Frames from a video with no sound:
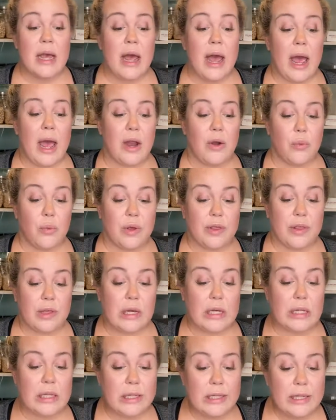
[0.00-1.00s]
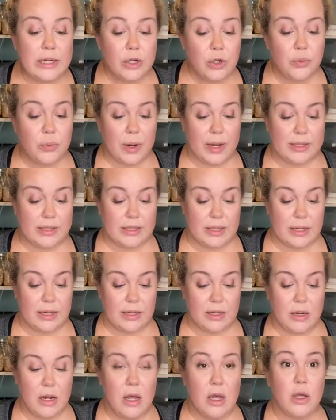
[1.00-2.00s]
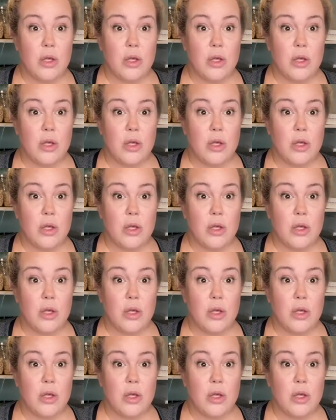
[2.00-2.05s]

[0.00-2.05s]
And with clear resin,